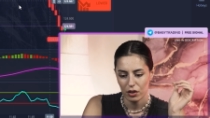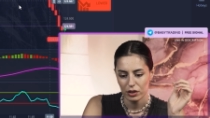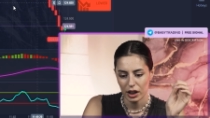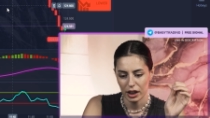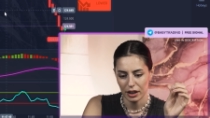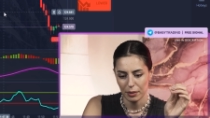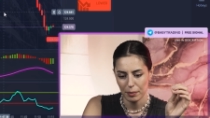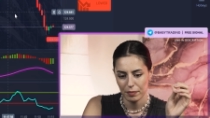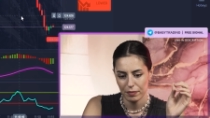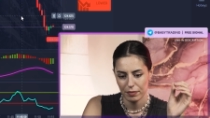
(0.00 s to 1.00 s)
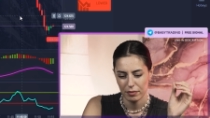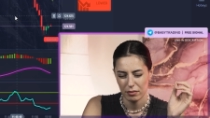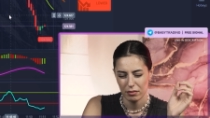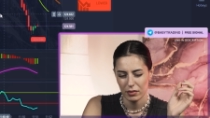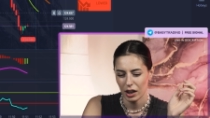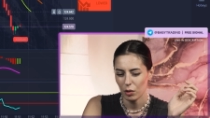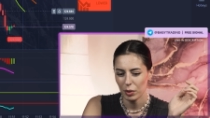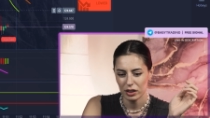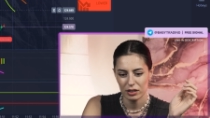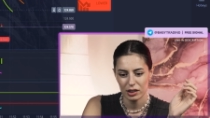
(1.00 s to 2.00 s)
Okay, how
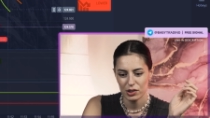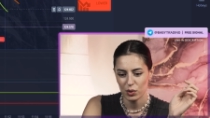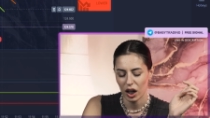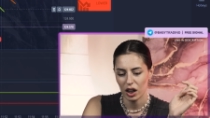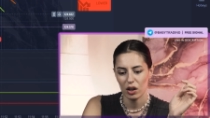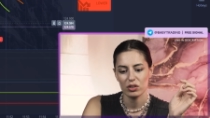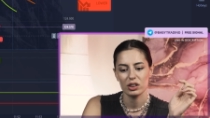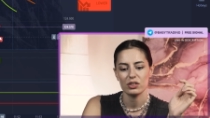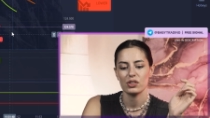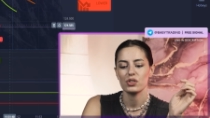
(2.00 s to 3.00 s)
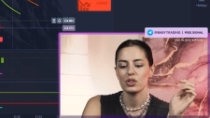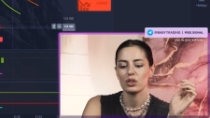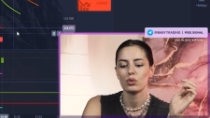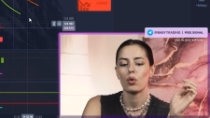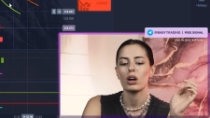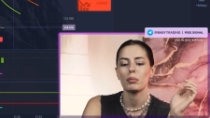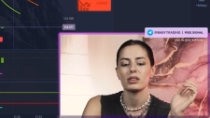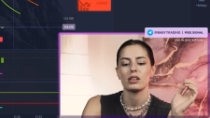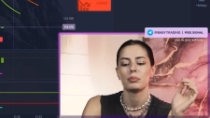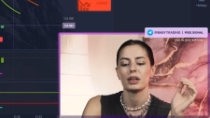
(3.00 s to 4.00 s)
about this one? Oh, this is
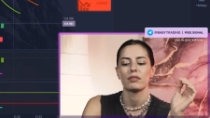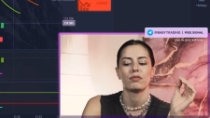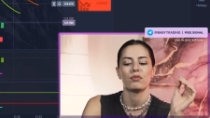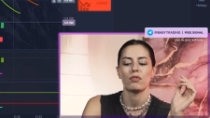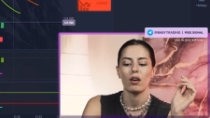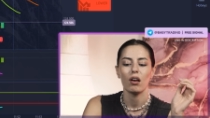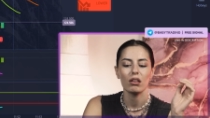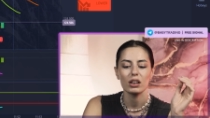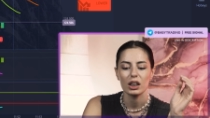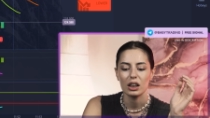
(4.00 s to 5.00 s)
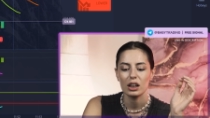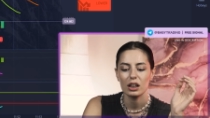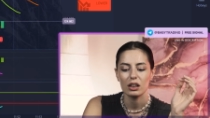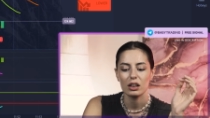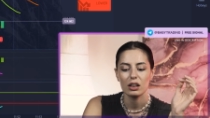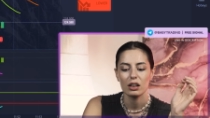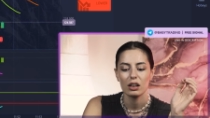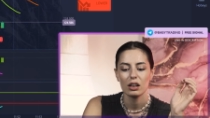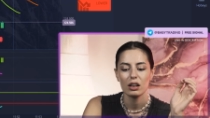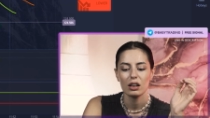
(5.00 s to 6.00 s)
enormously big fallen.
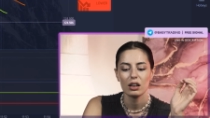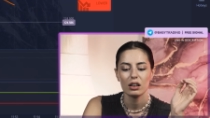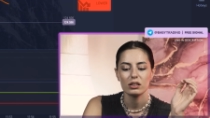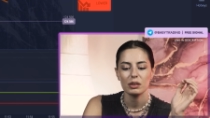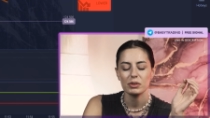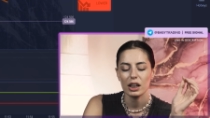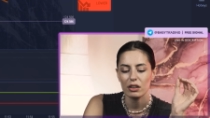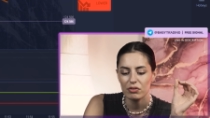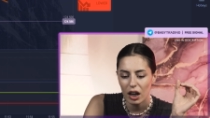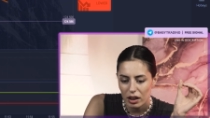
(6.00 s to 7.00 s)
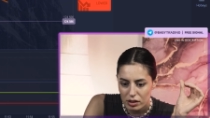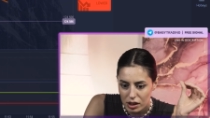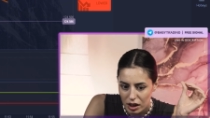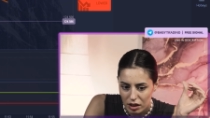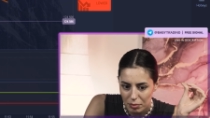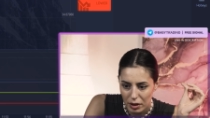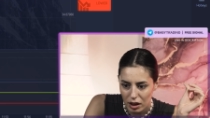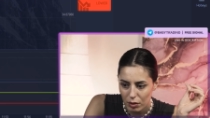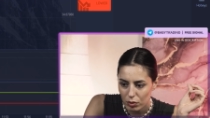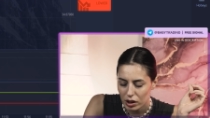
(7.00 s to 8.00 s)
Seems like rising, but
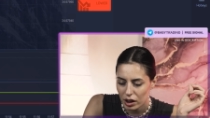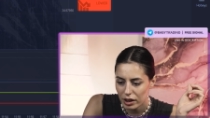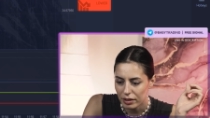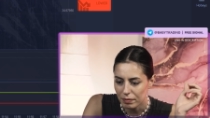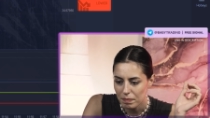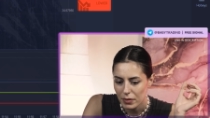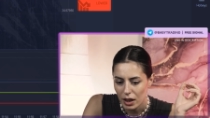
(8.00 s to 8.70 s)
I wanna